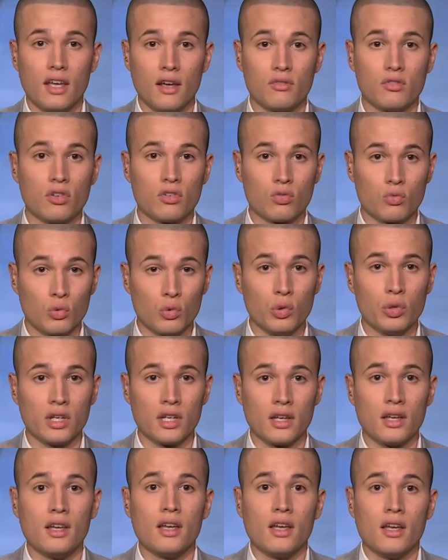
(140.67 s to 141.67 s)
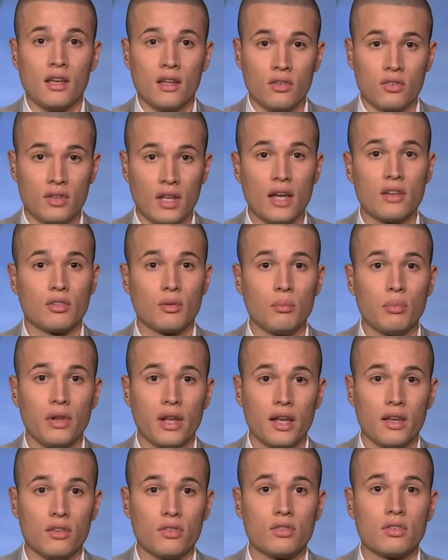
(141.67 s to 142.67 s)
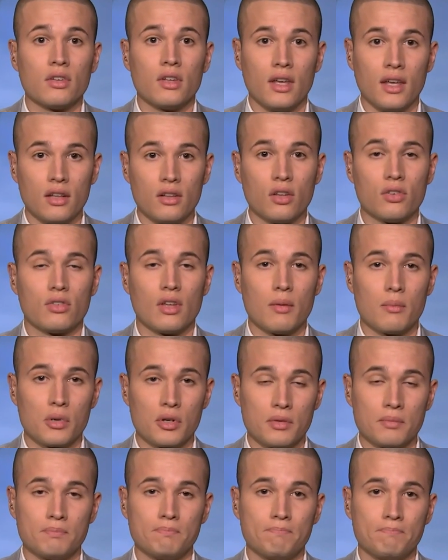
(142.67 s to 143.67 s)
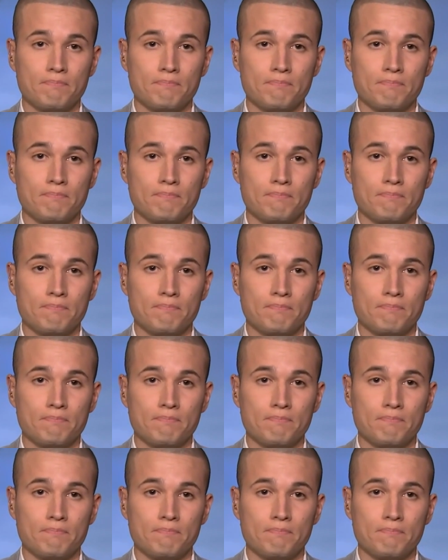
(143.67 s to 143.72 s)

if this ruling stays in place in December.